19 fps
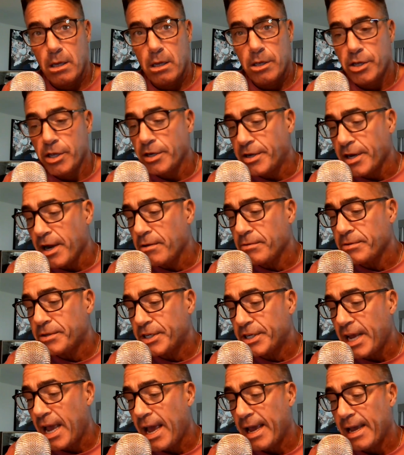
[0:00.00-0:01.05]
You don't
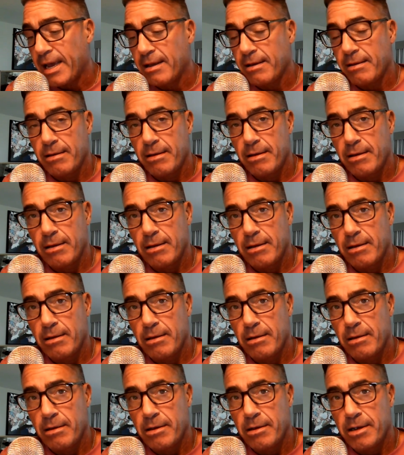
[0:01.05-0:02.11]
say.
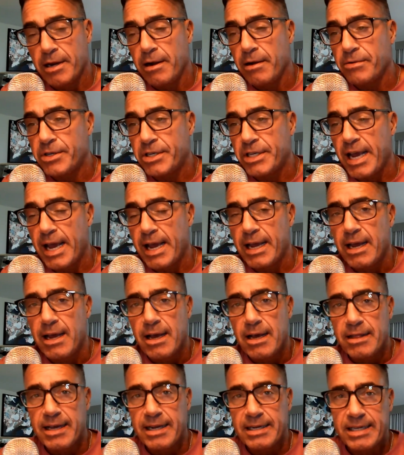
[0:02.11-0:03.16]
You don't say.
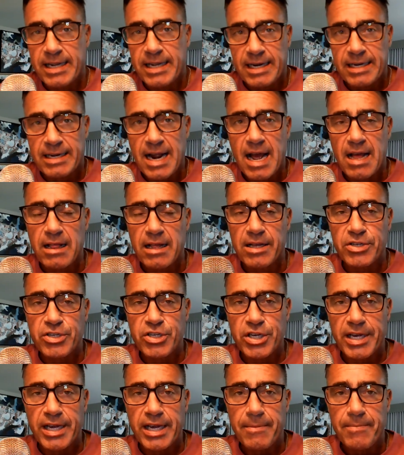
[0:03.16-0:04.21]
The
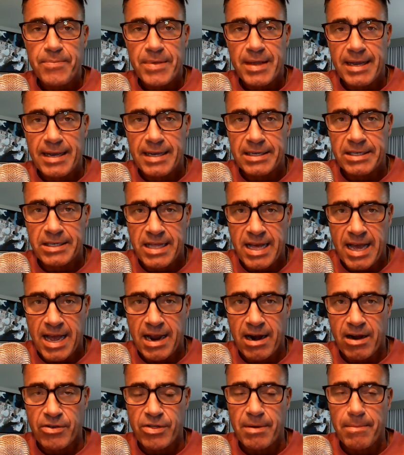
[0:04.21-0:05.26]
technology is
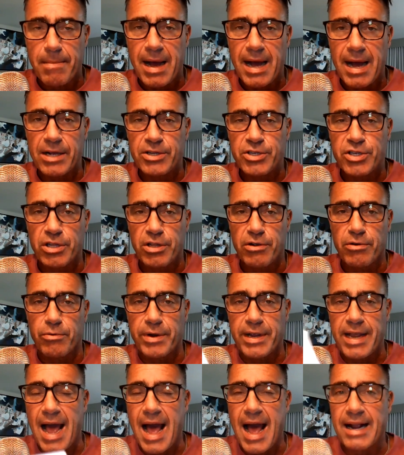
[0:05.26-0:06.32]
there. The modular
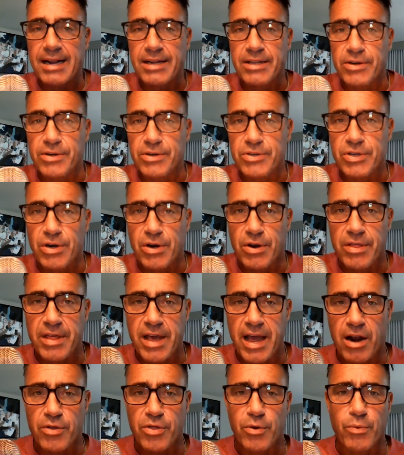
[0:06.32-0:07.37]
reactors are
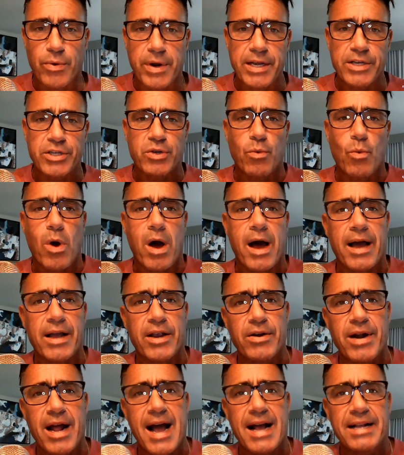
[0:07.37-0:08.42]
there. The reason why
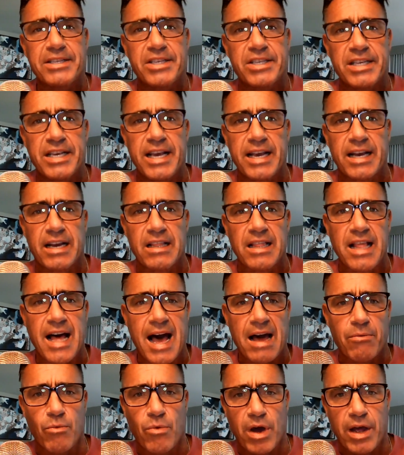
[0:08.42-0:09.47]
you're not seeing a
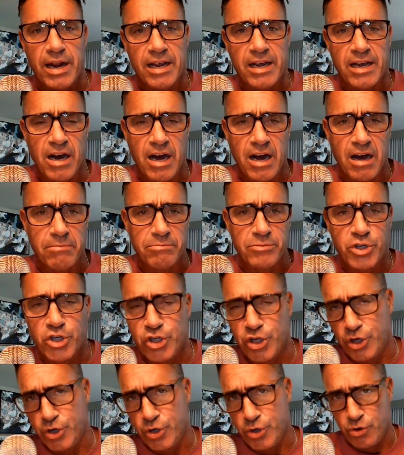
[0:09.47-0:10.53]
lot when it comes
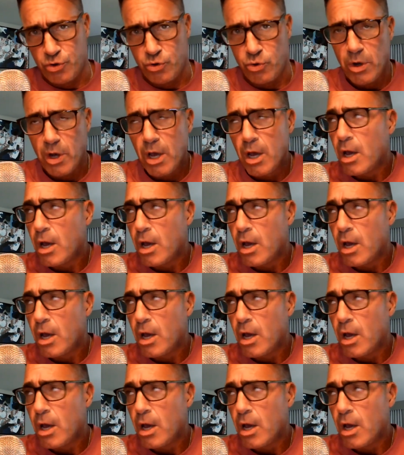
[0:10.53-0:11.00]
to